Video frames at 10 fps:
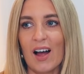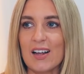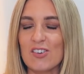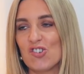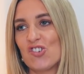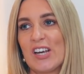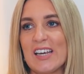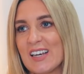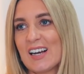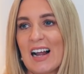and
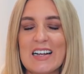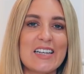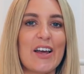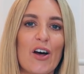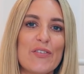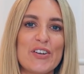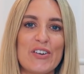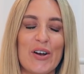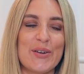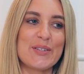chic and classic earthy
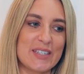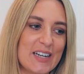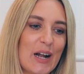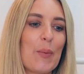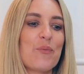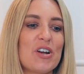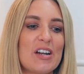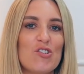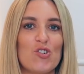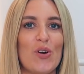tones. And I'm
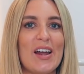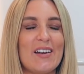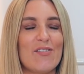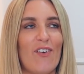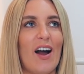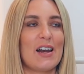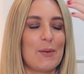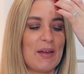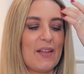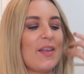really enjoying
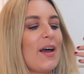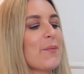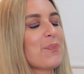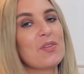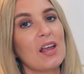finally being there.